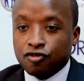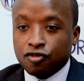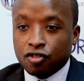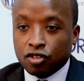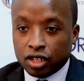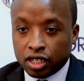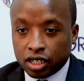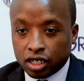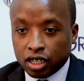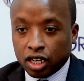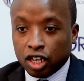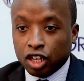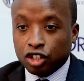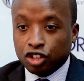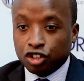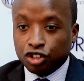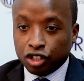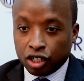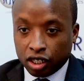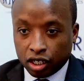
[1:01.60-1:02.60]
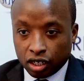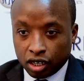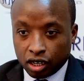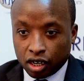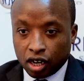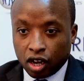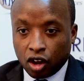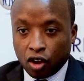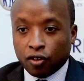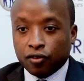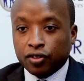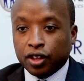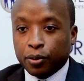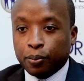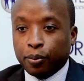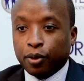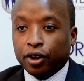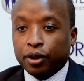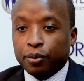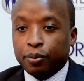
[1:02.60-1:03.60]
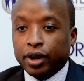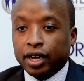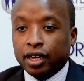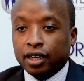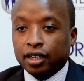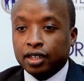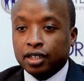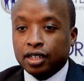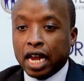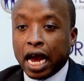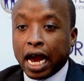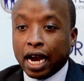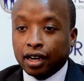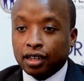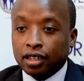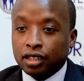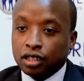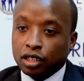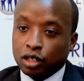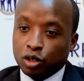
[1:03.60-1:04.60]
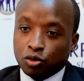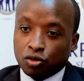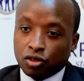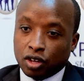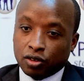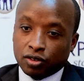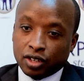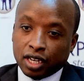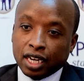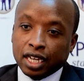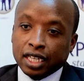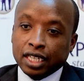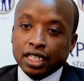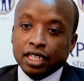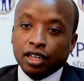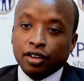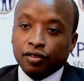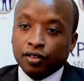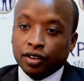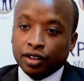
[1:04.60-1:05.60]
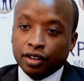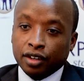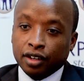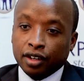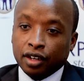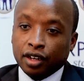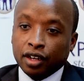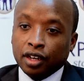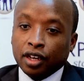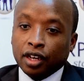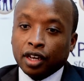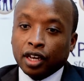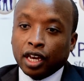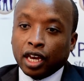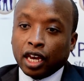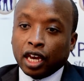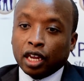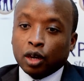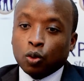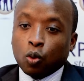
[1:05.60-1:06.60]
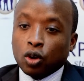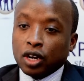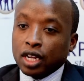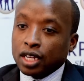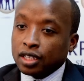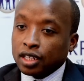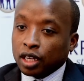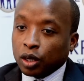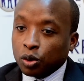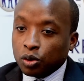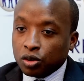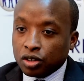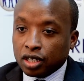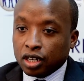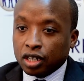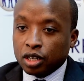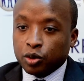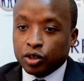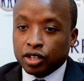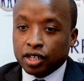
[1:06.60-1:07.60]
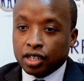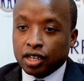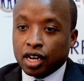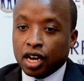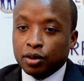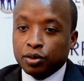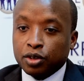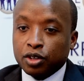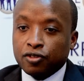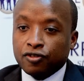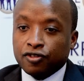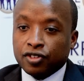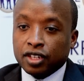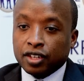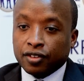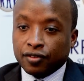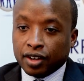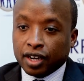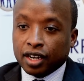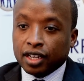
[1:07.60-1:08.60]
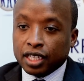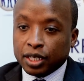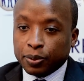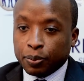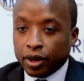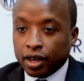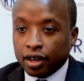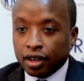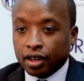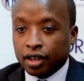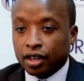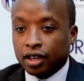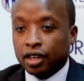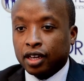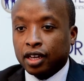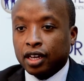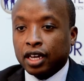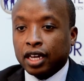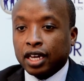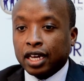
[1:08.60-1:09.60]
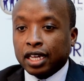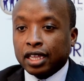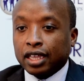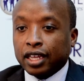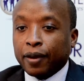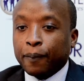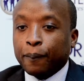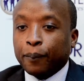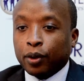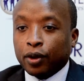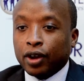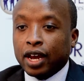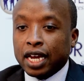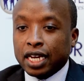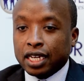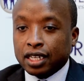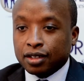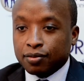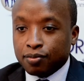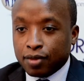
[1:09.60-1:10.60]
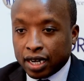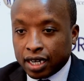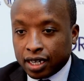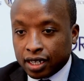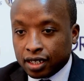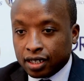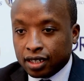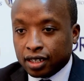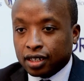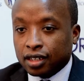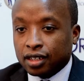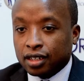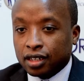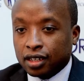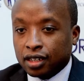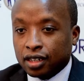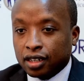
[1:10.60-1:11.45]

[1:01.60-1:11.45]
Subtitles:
40G of the Employment Act 2007. And what does the law state when it comes to severance pay? The employer is mandated,